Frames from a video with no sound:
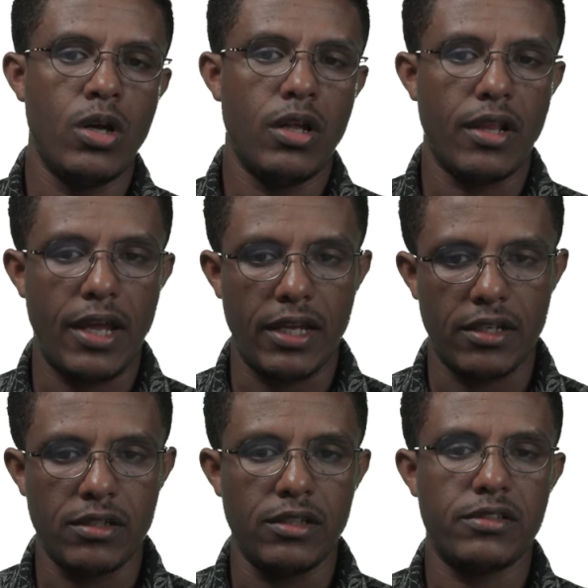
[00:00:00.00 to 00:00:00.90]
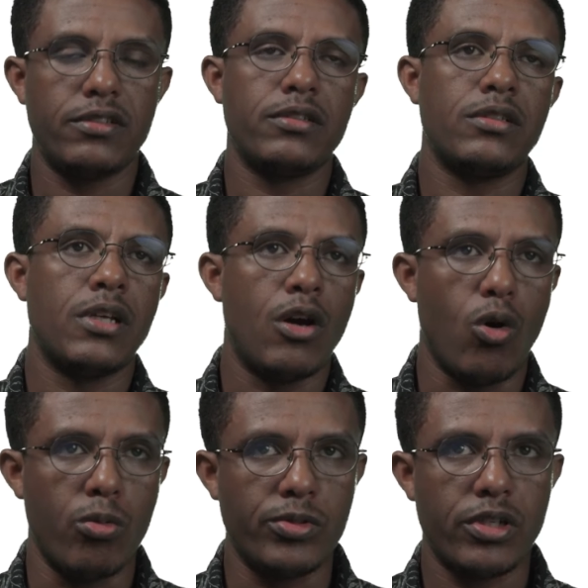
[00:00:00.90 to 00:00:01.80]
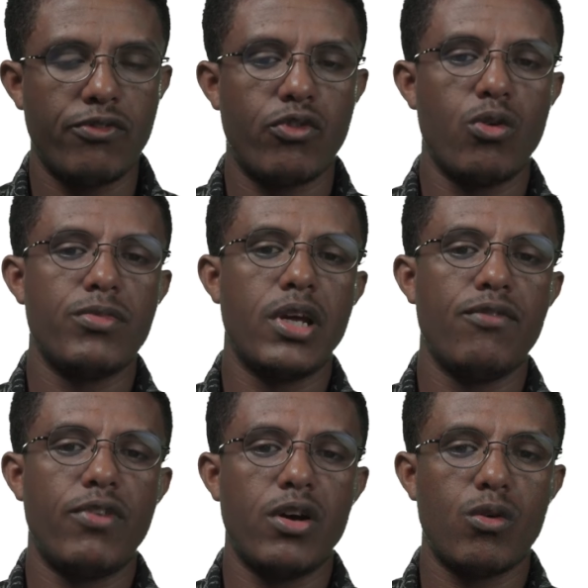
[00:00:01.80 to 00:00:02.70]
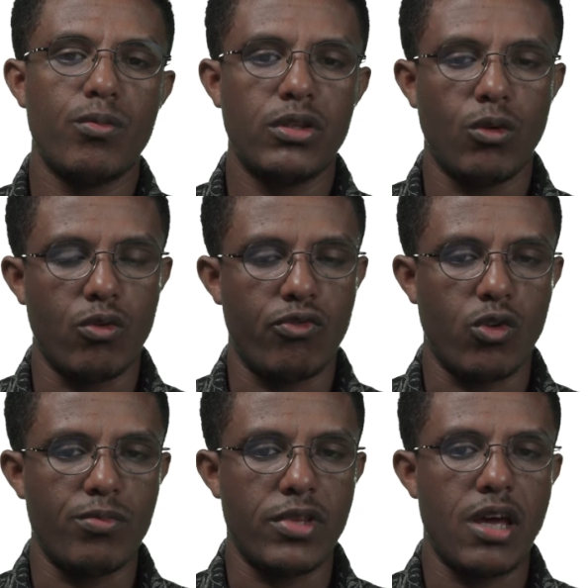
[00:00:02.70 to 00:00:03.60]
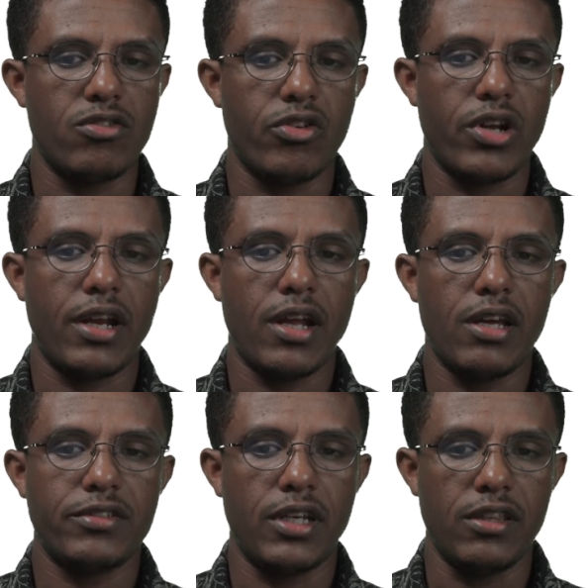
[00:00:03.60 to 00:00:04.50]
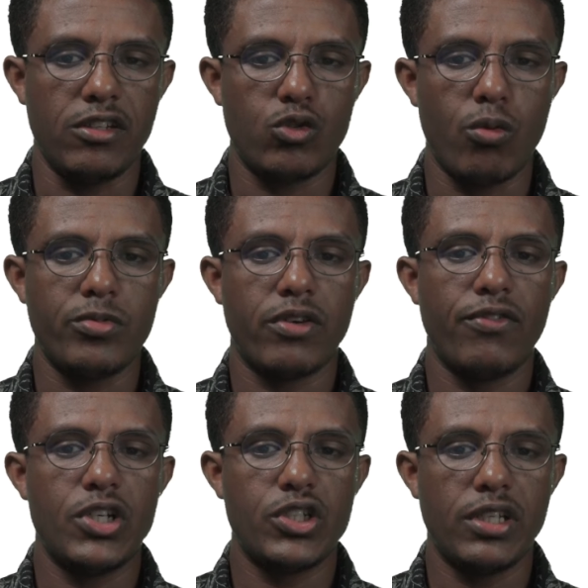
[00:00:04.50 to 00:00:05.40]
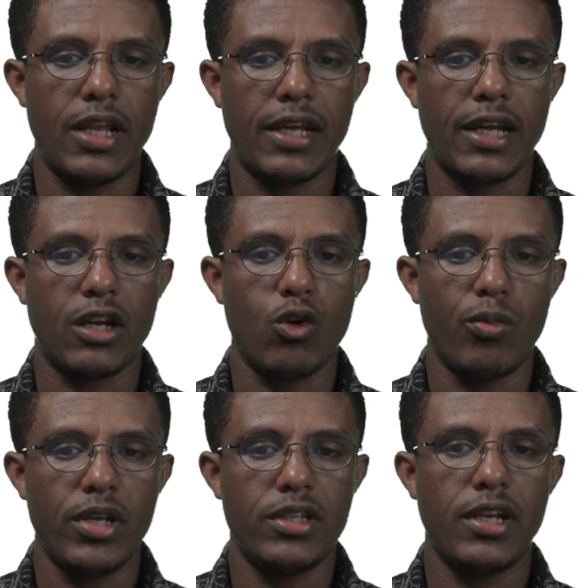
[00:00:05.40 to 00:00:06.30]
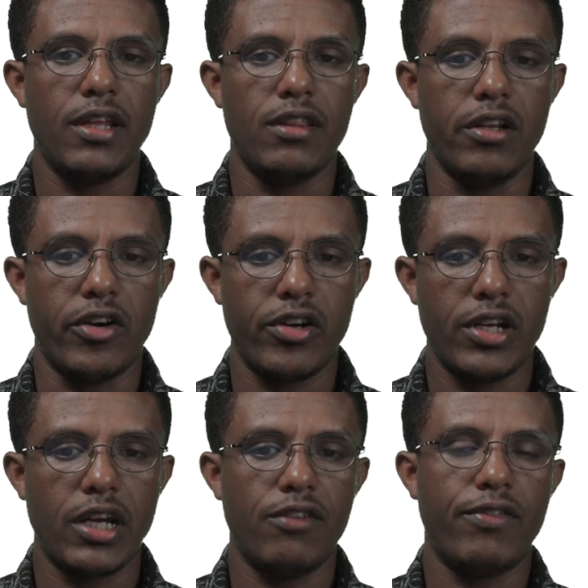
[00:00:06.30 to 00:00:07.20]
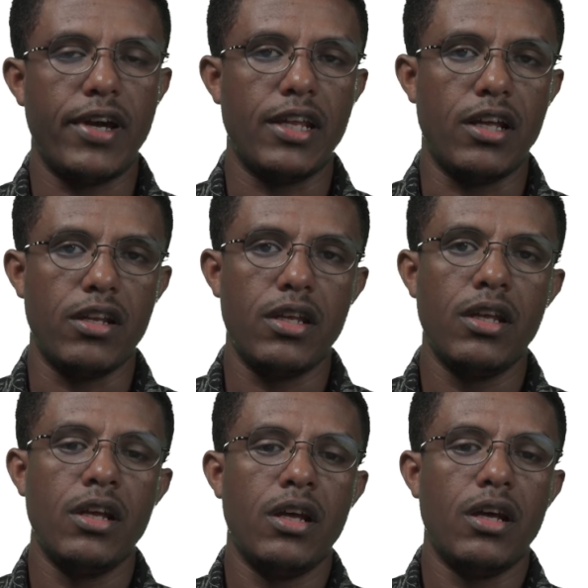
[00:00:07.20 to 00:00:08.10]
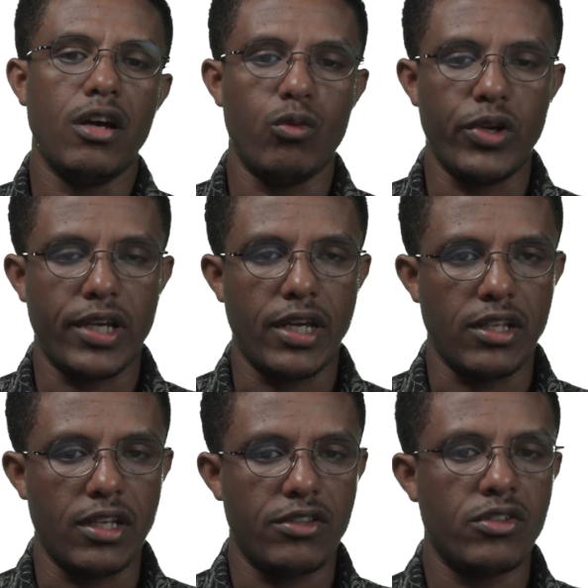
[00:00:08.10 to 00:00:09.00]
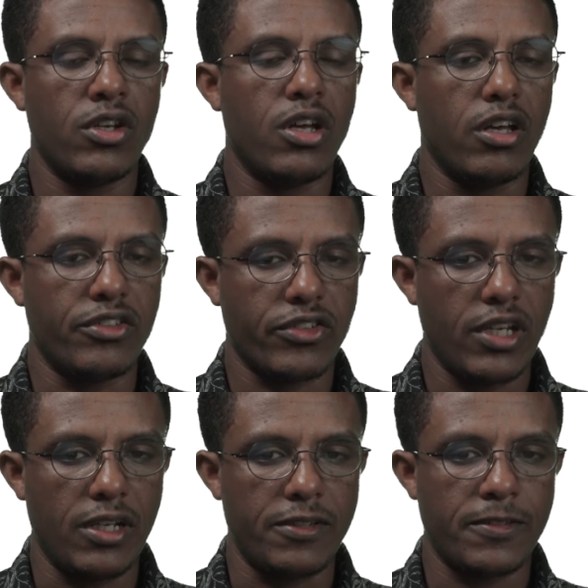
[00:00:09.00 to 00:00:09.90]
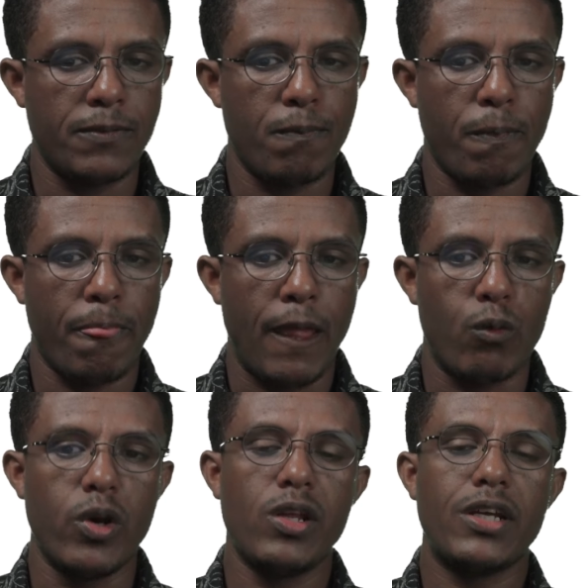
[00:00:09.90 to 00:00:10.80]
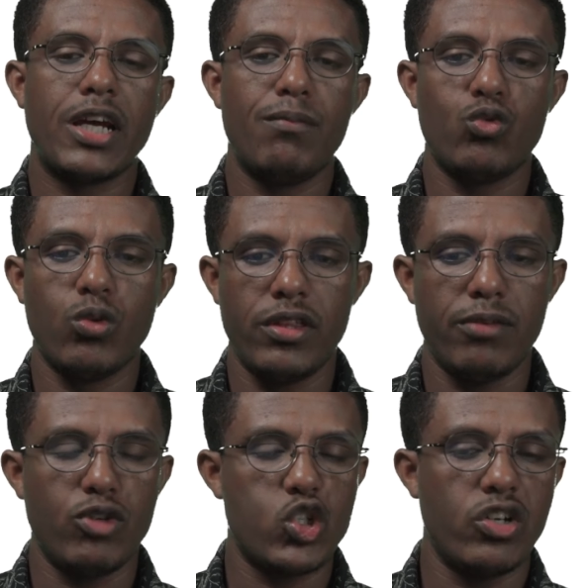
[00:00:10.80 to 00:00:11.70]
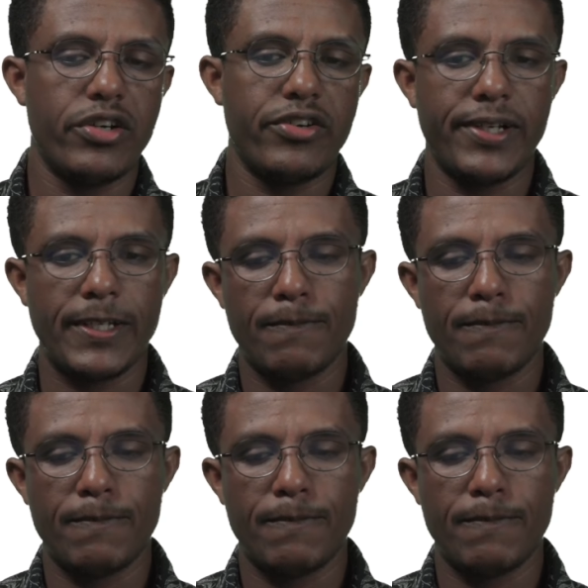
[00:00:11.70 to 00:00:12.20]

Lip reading: like it's observed from the environment or from the other areas, and this observation like accumulated and learning, and finally we can get skills. When it comes to in the machine learning